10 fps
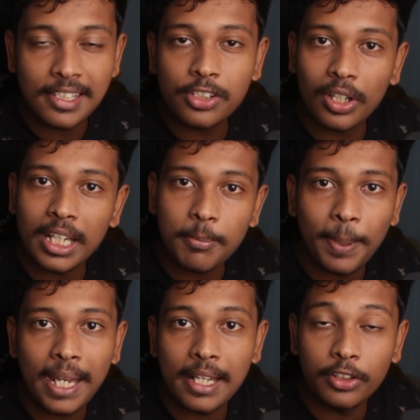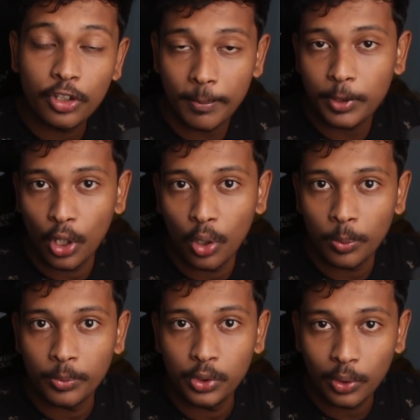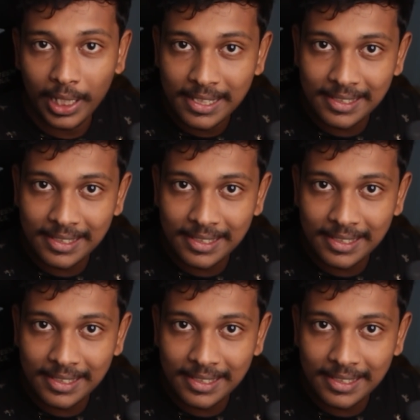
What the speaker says: since you're getting paid in crypto, you can